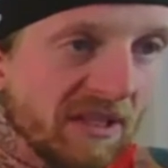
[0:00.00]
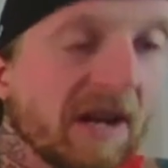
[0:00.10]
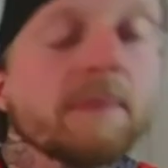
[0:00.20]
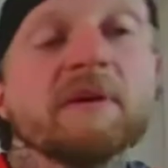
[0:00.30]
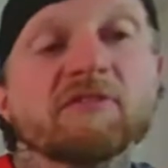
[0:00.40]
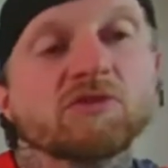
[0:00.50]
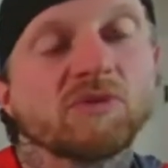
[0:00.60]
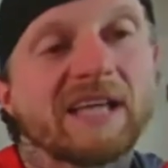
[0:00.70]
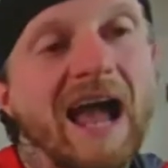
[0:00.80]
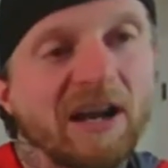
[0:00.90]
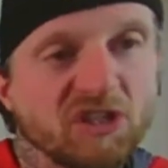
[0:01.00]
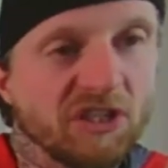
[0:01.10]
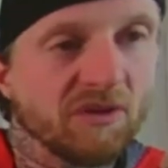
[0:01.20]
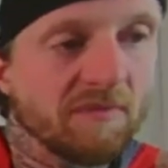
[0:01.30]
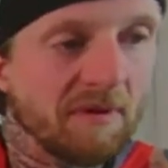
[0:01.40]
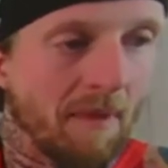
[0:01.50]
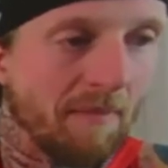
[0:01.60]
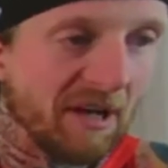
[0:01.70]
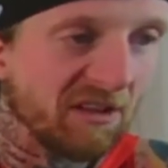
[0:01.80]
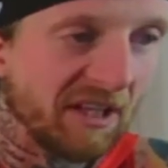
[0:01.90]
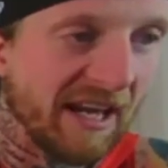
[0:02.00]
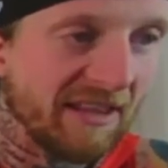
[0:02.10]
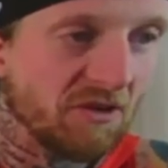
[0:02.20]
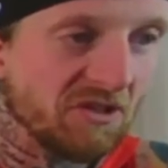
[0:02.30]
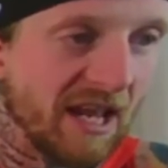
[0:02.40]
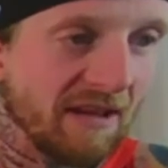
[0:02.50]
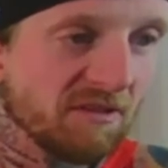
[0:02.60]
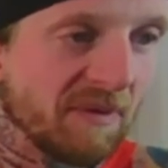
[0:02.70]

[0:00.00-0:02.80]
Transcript: Darian Beavers was actually going to be my pick looking at those names,